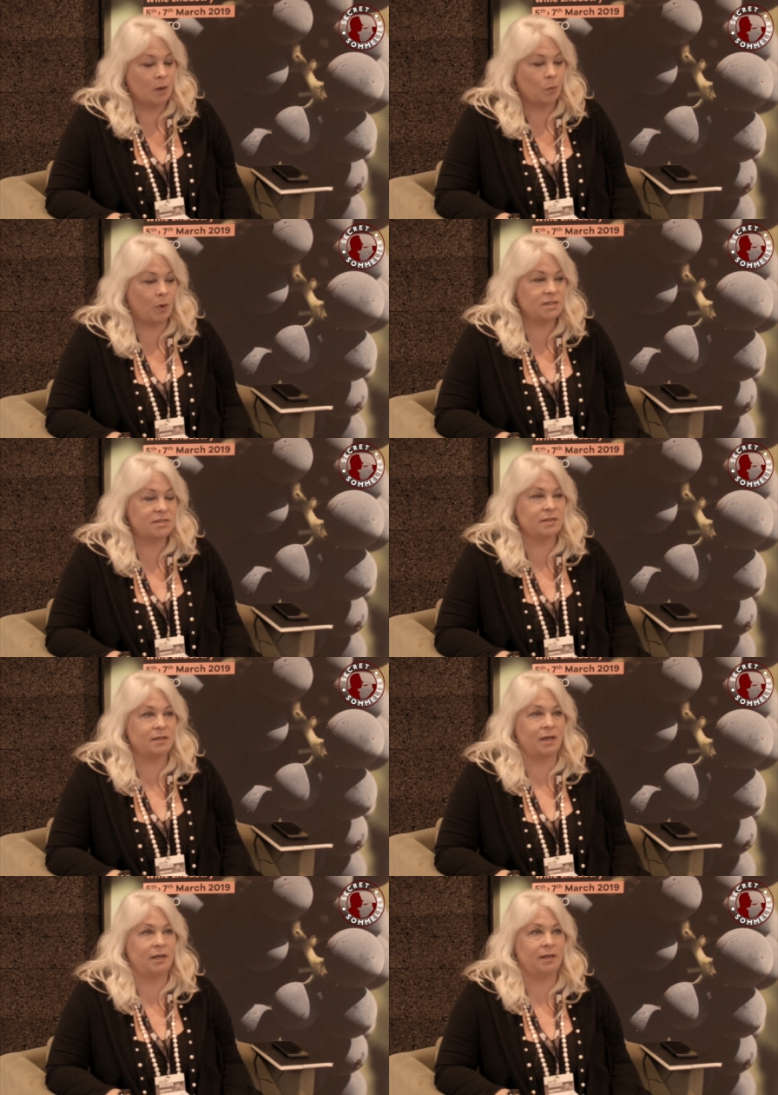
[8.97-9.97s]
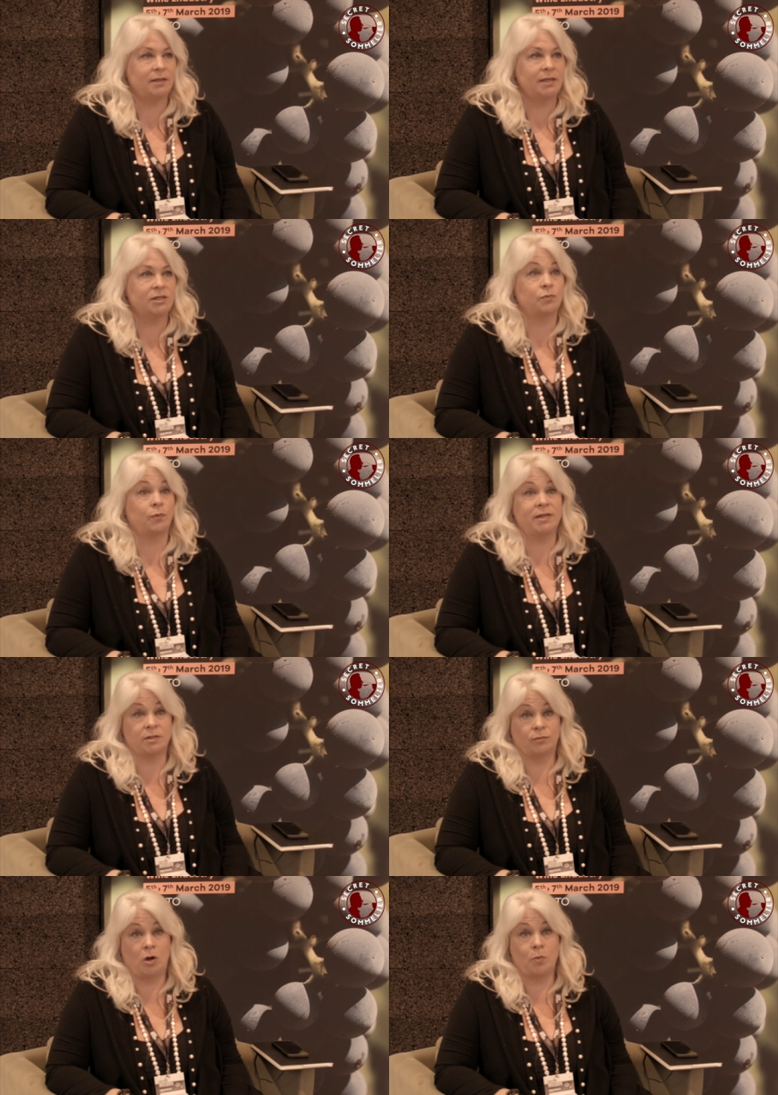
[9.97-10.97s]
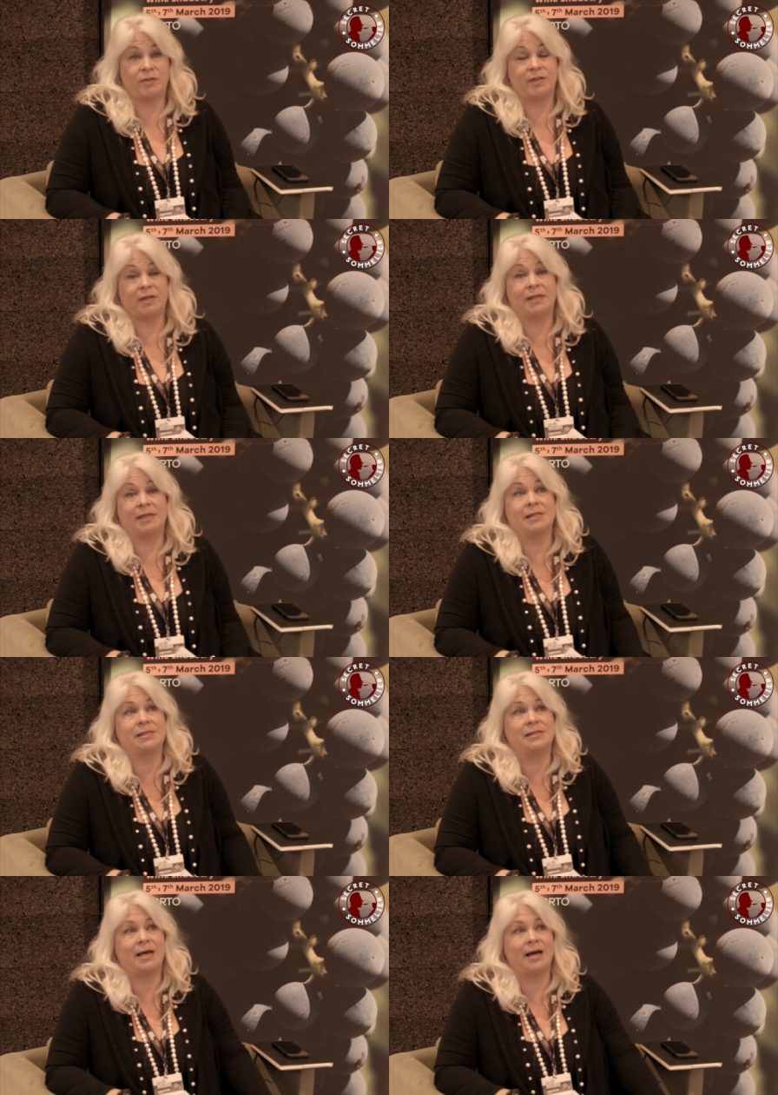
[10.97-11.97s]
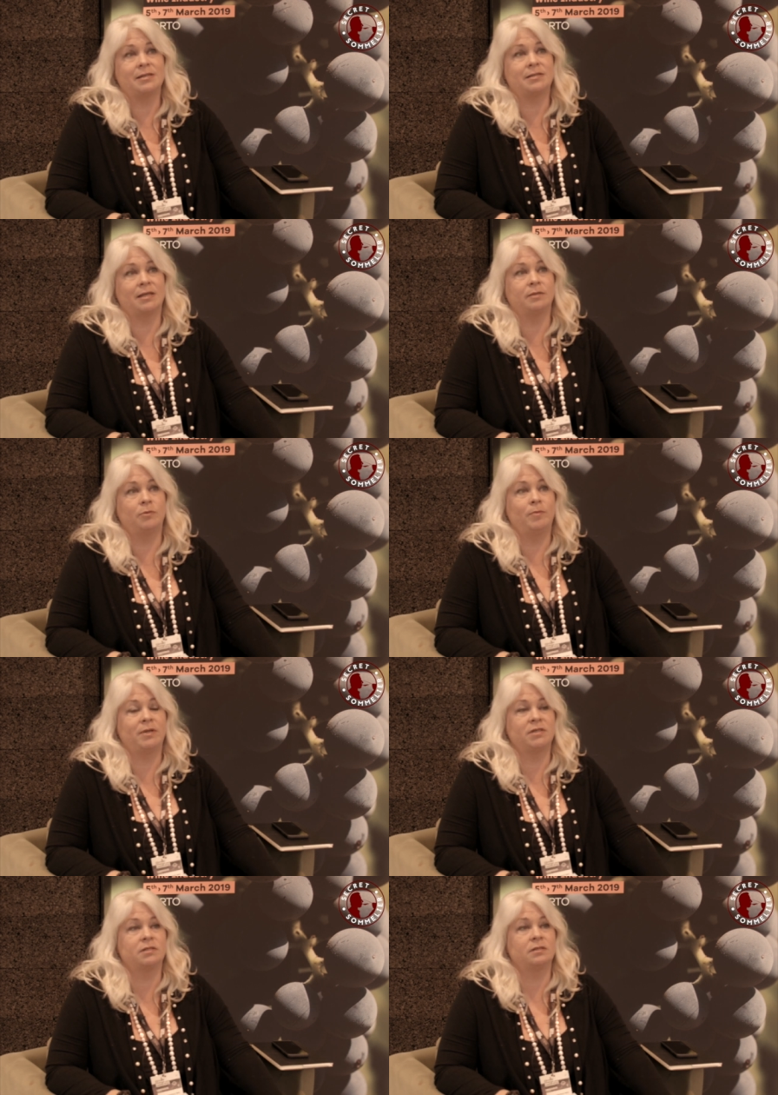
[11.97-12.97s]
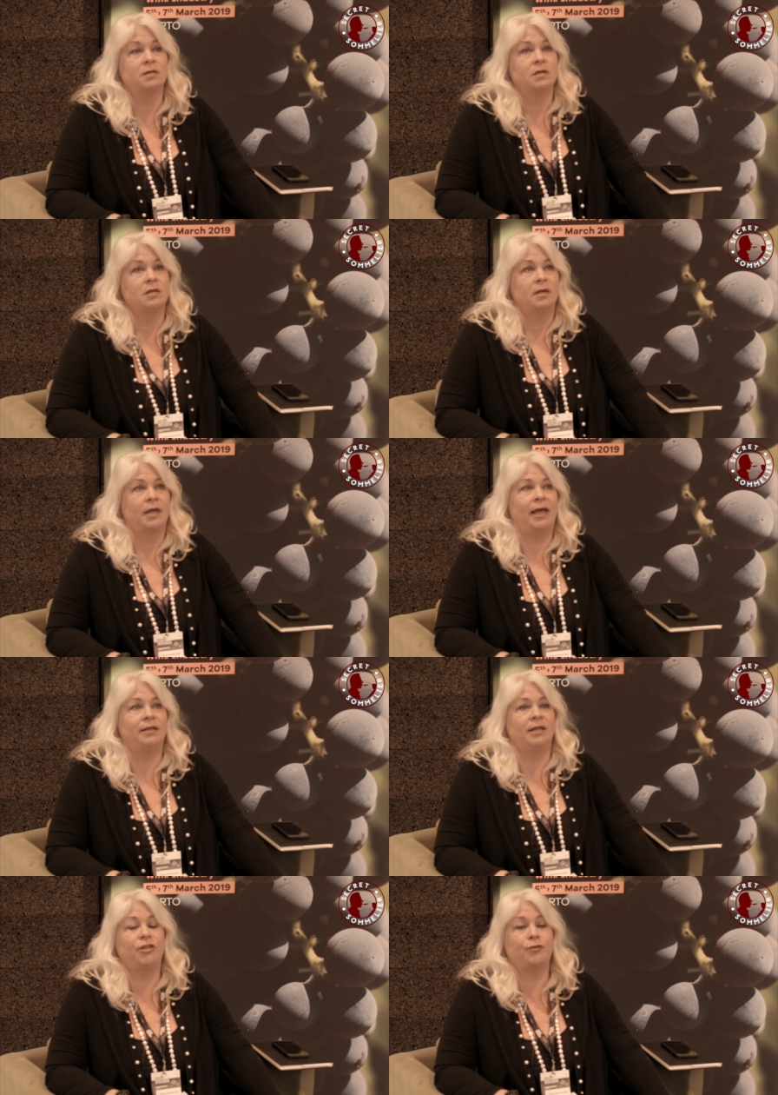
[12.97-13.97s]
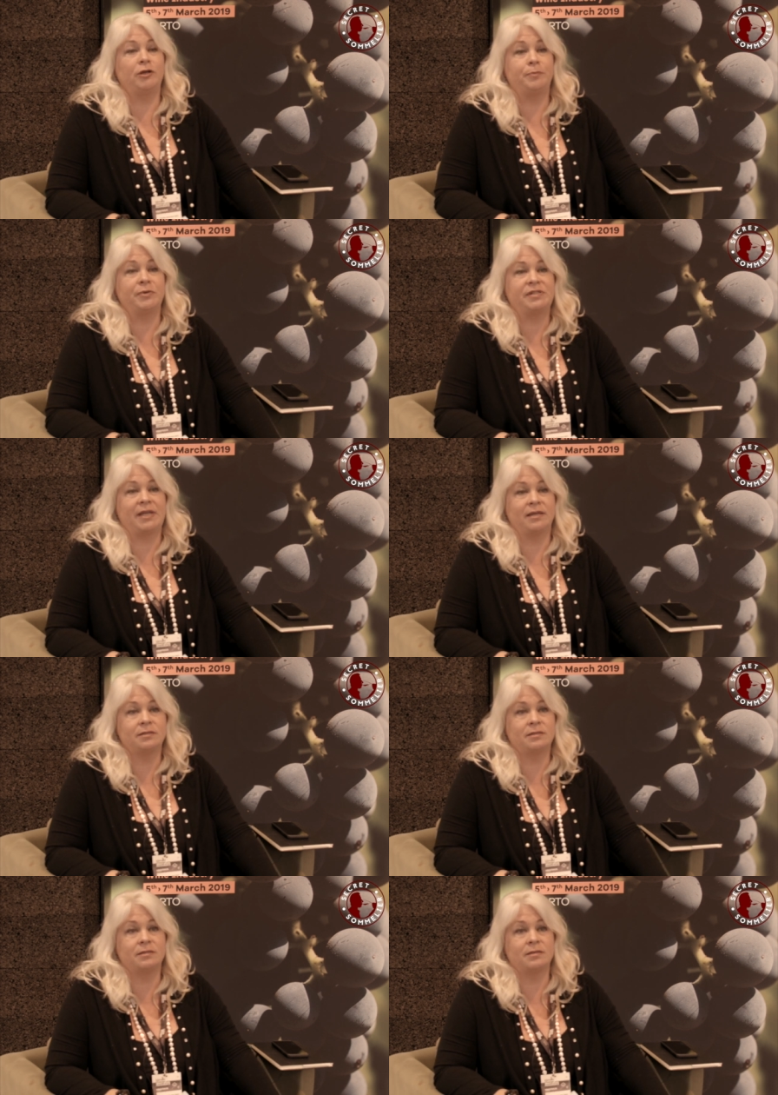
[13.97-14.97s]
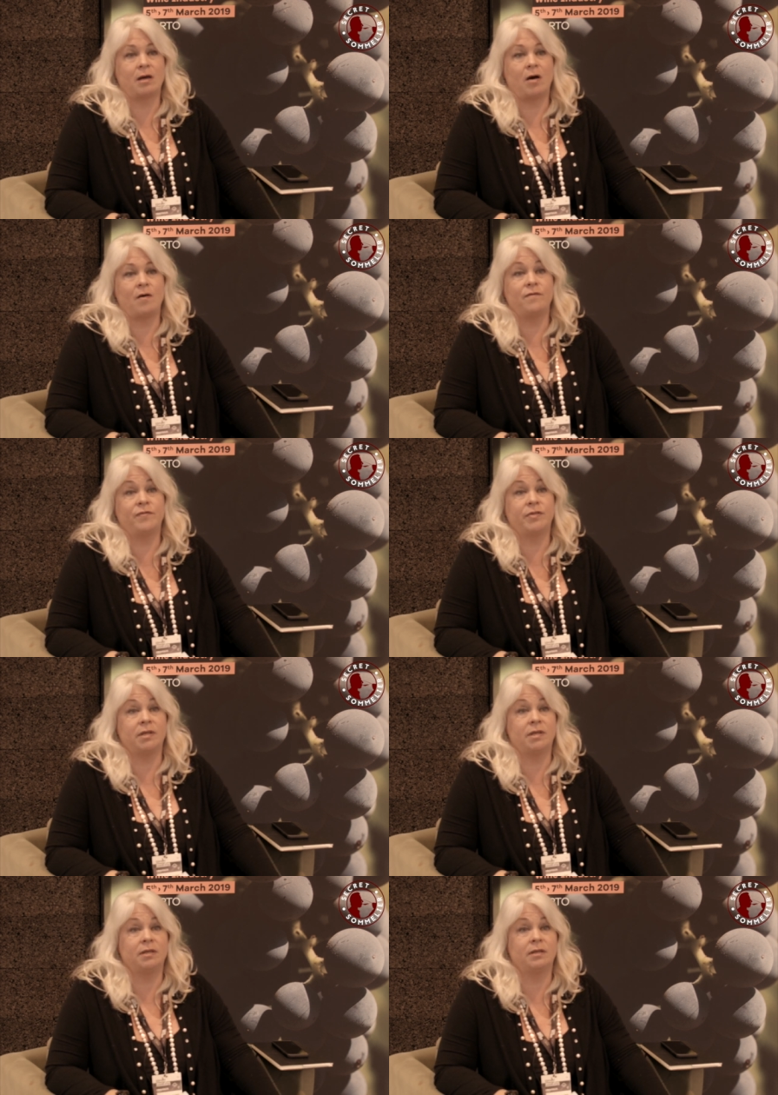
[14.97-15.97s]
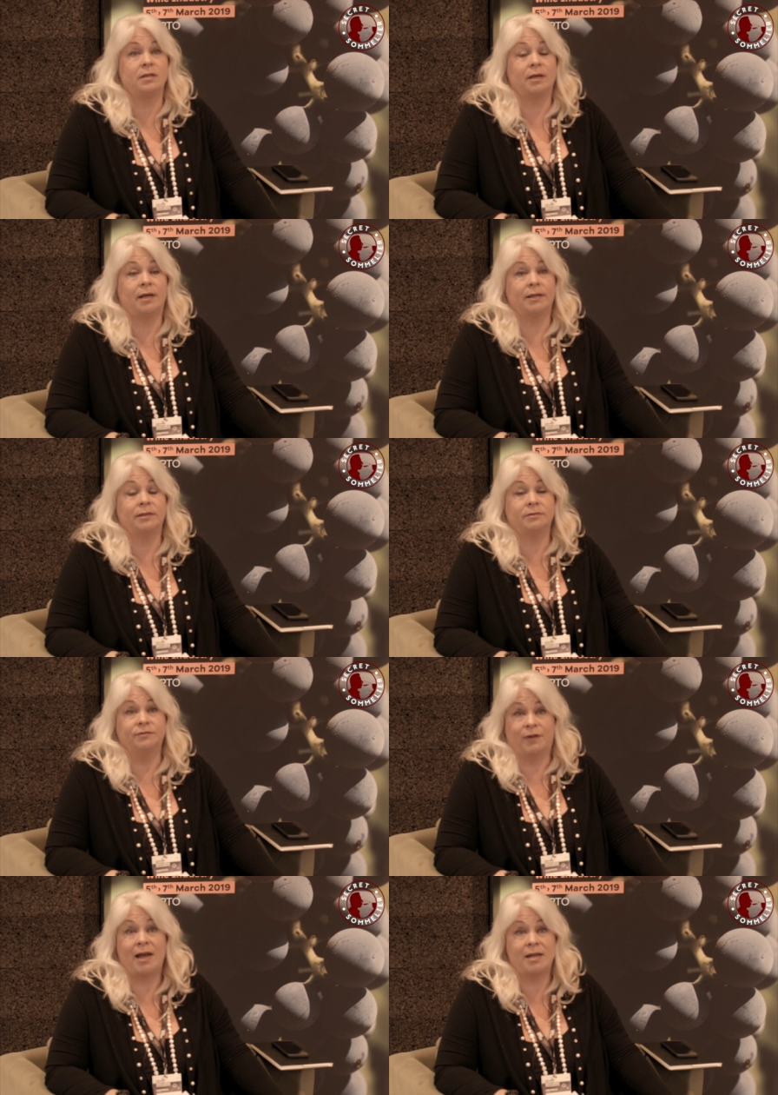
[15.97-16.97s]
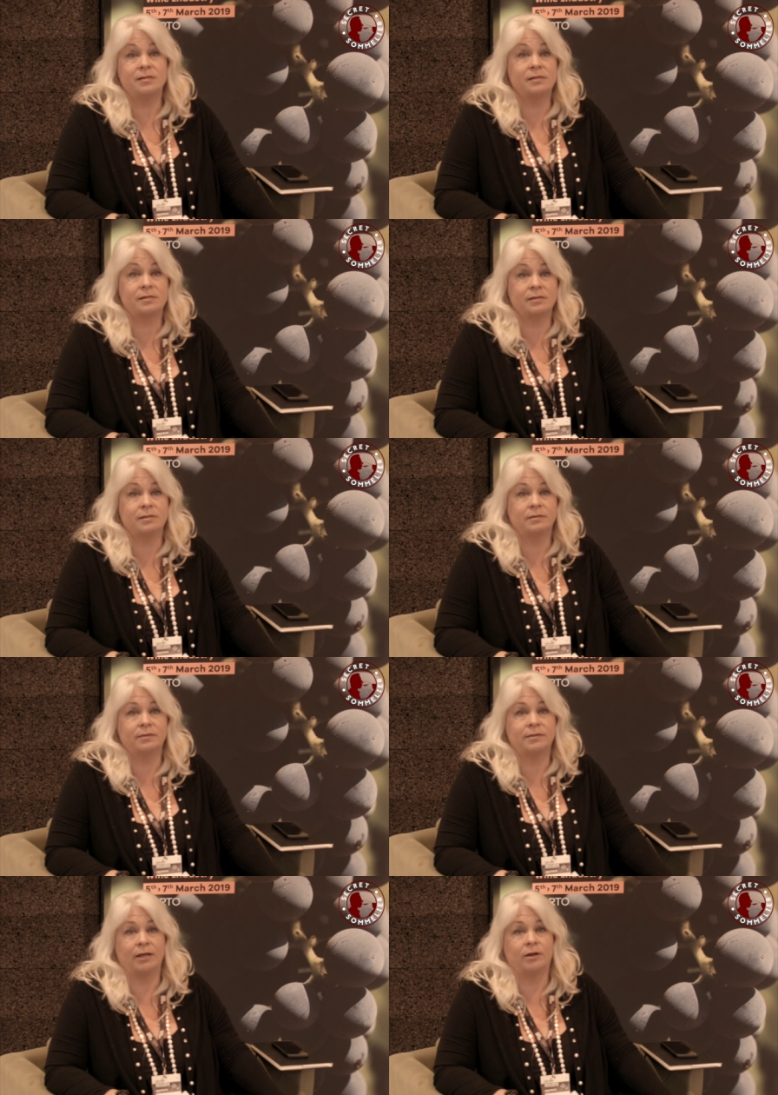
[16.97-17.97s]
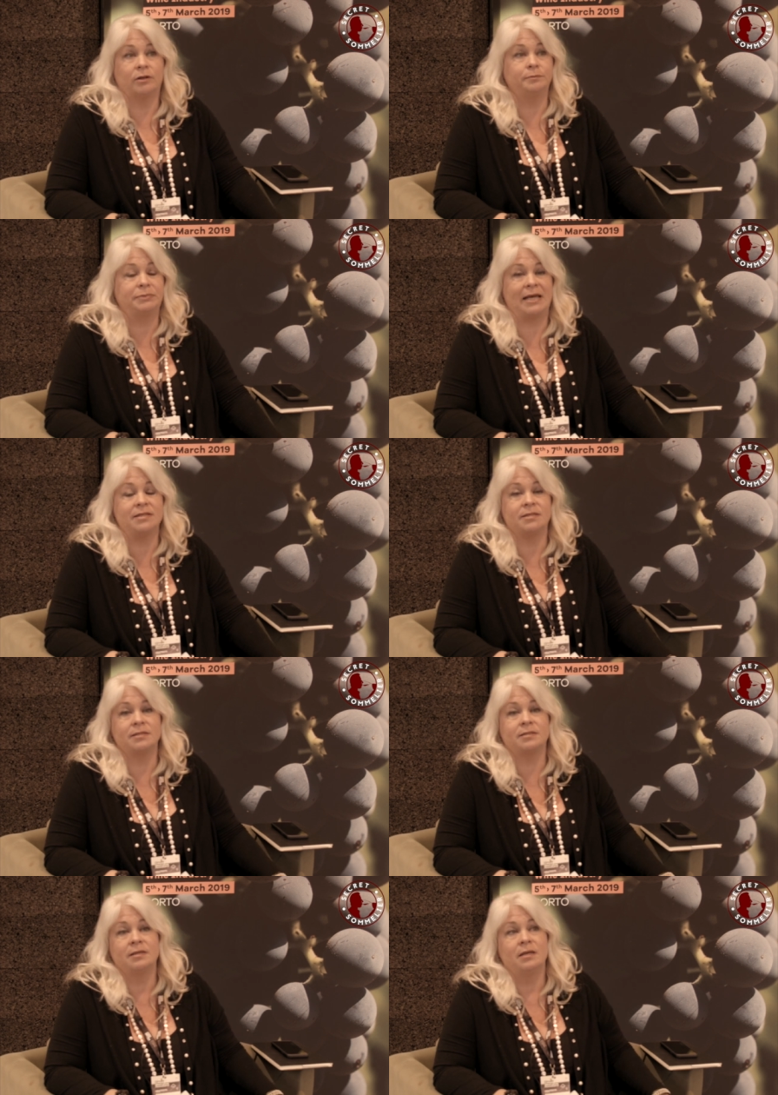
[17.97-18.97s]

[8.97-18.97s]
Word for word: What uh, is right and wrong with it is that at the moment eighty-three percent of the uh, vines that are planted